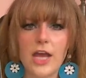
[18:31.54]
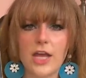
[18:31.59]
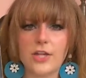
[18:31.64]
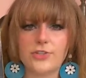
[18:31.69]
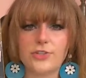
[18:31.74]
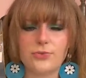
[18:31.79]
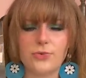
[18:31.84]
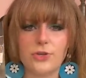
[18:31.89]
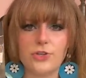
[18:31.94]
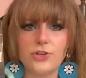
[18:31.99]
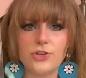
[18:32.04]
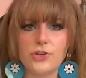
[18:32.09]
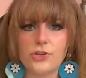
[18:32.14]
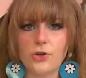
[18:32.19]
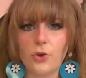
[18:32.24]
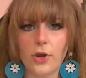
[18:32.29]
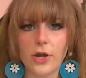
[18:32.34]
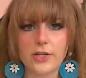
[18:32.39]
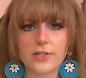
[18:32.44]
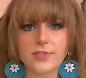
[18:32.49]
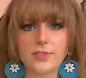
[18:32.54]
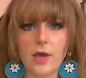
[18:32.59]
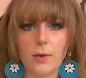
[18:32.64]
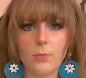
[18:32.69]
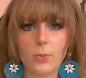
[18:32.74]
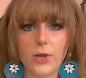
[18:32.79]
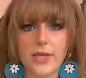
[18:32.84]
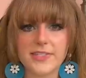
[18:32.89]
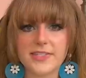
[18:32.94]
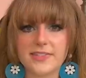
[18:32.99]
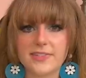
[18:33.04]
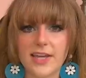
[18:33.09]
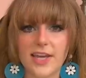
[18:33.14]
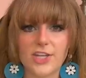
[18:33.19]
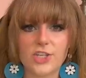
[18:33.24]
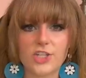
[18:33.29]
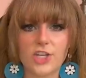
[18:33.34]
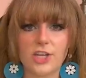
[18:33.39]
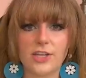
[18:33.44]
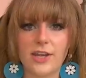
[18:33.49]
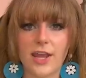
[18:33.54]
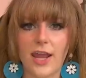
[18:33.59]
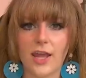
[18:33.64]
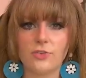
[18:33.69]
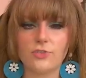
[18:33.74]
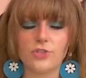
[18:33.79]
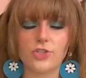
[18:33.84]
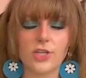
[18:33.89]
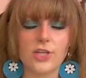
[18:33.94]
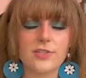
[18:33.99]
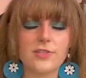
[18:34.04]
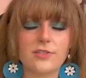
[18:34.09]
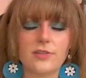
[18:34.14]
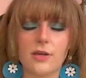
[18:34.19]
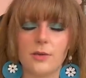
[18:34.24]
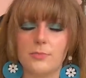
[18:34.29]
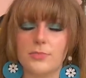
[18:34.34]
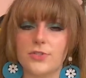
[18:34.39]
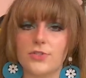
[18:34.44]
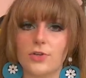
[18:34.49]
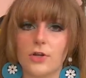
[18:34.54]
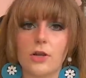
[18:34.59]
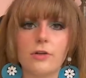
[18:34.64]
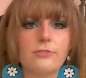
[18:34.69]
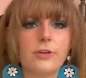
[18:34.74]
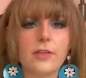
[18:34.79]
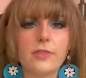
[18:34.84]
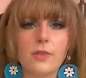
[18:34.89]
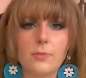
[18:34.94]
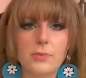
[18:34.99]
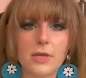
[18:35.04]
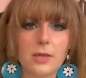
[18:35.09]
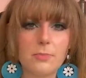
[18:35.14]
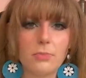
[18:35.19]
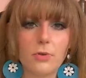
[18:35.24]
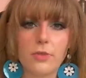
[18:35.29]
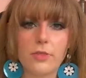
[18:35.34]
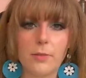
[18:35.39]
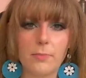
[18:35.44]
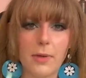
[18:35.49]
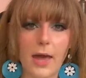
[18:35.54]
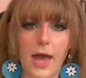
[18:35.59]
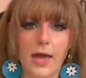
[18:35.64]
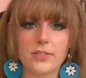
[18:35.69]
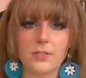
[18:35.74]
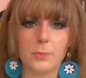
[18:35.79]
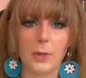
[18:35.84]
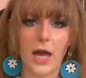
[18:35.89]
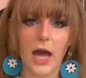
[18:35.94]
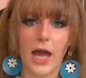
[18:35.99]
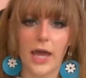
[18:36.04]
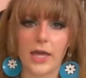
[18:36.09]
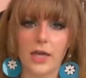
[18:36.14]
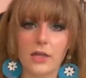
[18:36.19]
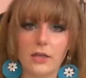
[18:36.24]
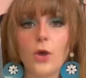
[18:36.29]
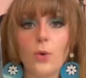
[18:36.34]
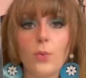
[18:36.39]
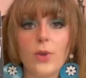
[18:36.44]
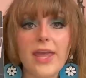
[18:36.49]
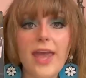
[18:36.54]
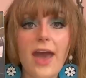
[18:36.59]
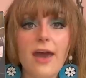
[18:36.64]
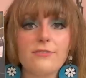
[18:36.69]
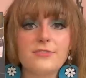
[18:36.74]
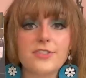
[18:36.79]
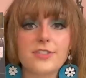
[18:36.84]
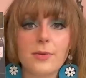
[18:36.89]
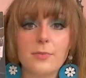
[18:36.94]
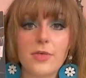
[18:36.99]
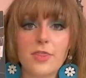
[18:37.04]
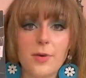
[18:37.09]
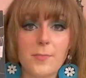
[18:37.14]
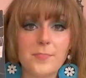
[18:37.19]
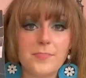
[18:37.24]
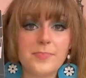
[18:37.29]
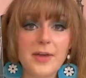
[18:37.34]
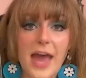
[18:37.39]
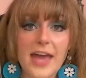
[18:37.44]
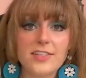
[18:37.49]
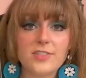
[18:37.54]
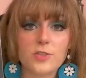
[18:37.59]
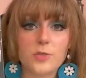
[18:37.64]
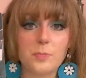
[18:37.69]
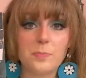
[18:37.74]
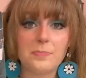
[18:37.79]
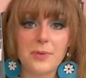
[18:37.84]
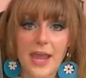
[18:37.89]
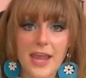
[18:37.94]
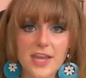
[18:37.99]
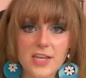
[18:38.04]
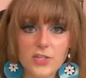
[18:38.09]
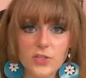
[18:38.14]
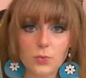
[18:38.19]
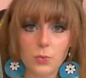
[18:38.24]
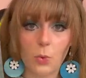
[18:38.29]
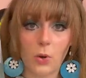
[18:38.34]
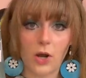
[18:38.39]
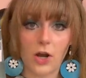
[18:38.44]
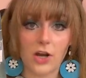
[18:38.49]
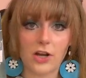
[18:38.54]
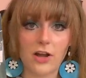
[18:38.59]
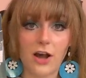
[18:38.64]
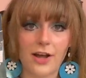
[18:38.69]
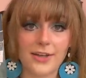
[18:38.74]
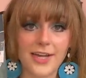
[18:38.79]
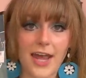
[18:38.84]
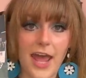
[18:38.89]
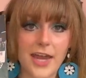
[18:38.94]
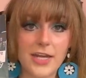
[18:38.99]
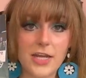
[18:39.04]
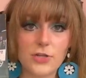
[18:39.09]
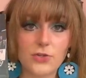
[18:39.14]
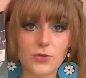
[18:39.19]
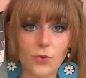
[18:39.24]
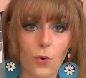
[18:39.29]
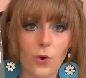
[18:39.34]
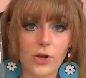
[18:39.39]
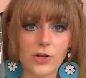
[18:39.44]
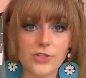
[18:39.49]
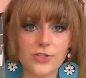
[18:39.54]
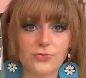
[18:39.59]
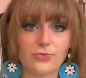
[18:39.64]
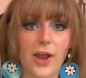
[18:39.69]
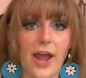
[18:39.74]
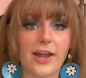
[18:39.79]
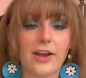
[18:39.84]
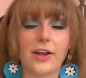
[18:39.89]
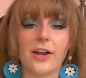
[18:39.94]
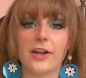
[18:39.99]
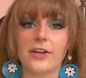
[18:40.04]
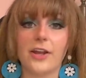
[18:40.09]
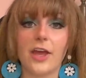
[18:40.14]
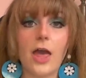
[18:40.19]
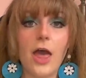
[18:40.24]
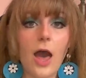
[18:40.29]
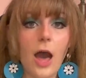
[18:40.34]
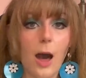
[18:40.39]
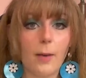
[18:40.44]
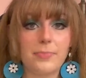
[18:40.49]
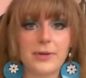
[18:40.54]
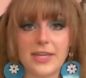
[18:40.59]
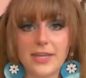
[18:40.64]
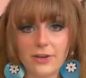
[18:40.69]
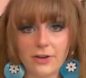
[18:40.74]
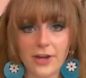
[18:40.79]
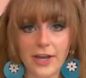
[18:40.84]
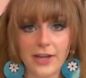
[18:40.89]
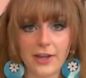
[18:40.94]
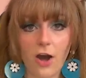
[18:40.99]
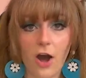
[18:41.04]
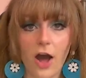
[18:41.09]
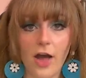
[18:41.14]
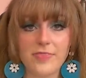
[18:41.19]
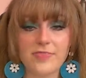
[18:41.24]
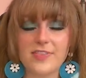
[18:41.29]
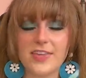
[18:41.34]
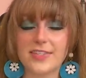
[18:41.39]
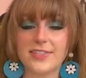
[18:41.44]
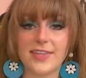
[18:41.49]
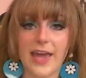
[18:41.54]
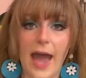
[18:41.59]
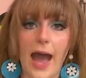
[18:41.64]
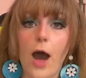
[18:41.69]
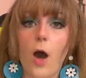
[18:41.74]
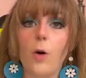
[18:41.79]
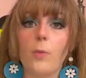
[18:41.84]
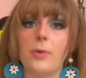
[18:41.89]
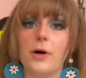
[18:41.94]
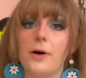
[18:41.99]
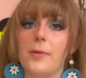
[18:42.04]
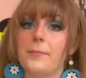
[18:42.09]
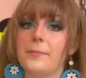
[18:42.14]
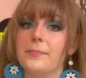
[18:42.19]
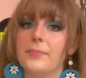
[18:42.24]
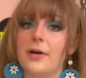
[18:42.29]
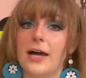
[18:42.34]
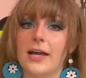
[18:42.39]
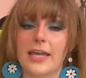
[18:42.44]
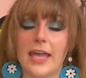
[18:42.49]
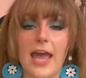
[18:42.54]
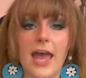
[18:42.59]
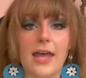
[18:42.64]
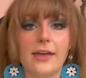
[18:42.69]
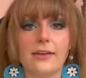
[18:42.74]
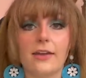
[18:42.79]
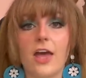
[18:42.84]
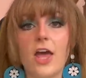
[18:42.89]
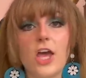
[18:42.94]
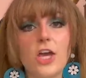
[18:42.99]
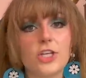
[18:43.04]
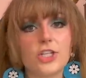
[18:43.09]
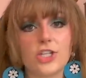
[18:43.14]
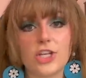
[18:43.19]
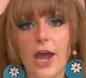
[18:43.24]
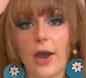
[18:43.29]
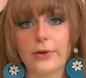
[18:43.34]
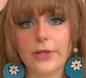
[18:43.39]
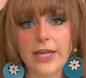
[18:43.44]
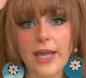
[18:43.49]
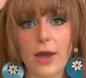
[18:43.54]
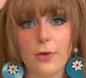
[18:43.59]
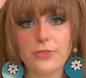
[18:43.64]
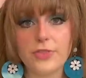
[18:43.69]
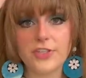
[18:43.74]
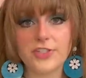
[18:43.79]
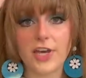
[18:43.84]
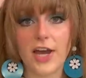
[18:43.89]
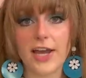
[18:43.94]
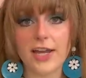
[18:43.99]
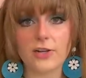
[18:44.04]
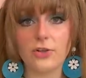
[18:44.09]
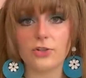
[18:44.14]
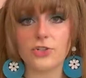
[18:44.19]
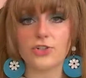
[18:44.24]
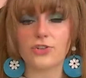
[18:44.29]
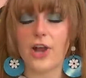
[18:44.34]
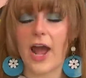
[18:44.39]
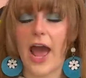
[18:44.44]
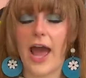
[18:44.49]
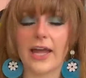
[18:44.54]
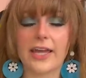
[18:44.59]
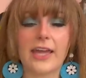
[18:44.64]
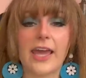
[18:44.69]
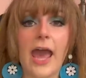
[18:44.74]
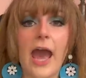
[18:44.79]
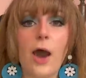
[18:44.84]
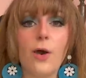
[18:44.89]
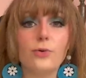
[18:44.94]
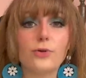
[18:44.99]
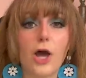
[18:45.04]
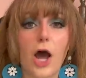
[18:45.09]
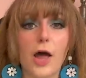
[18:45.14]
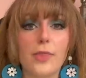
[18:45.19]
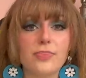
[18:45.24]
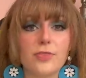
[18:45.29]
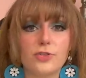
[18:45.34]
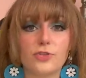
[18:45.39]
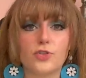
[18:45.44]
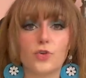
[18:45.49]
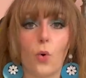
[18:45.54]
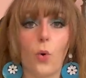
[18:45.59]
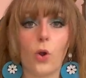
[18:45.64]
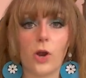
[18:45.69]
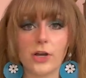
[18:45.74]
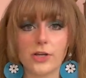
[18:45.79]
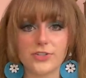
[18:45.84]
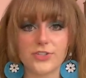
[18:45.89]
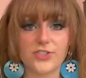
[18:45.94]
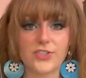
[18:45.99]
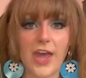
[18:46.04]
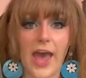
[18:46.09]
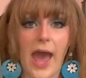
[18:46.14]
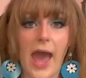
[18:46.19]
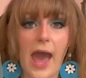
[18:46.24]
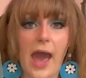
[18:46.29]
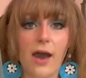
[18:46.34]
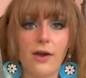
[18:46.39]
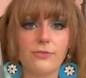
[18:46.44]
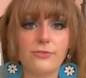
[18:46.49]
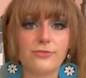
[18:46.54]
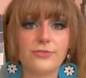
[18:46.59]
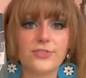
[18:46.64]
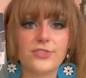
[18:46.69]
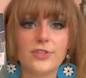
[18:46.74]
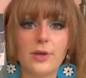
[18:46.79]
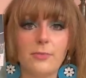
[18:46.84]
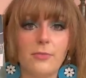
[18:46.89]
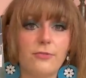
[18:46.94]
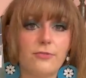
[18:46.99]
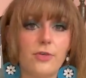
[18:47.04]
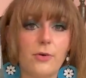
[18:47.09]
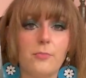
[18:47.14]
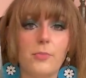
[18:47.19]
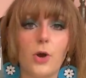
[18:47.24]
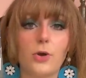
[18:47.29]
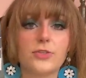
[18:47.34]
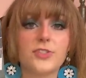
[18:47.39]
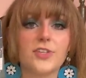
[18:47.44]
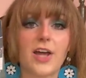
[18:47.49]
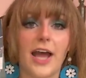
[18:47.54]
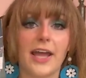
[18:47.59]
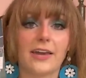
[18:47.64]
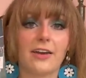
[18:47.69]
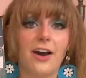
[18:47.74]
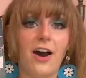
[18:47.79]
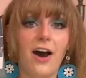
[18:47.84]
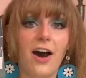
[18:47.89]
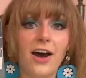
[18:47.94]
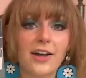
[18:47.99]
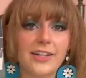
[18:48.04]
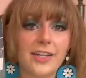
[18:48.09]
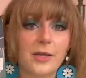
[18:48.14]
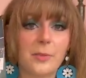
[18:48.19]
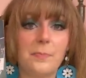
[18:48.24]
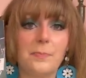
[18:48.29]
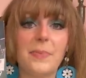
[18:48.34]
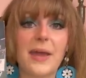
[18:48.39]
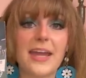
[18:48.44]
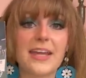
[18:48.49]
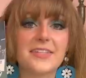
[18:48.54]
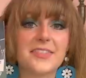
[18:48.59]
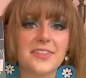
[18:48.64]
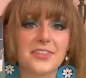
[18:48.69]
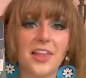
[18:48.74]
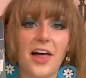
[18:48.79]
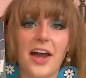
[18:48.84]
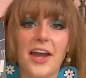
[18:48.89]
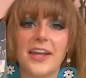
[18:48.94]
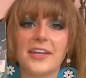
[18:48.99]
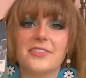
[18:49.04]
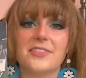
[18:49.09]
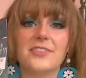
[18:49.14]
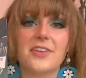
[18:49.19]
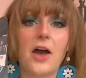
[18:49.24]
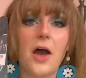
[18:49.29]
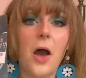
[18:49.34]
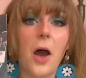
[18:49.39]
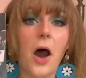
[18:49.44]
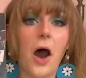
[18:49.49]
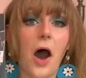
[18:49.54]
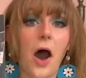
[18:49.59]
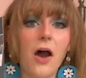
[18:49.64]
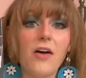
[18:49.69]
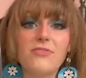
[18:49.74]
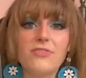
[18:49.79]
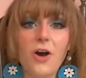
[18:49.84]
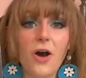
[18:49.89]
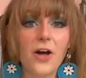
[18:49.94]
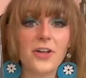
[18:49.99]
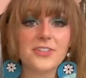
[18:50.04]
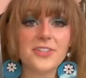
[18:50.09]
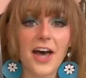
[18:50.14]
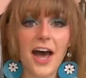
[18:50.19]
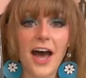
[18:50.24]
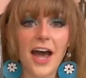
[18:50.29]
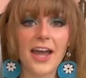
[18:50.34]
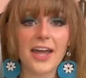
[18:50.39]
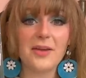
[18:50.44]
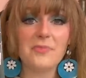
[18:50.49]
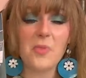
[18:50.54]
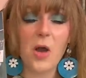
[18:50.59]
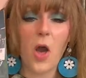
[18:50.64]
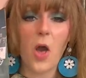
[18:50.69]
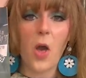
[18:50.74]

into a New York subway station and just observing the people that pass by. We have some of the best bass work on any Doors record appearing on this album. Again, shouting out the title track. Count on the Doors to have some of the most iconic bass lines of all time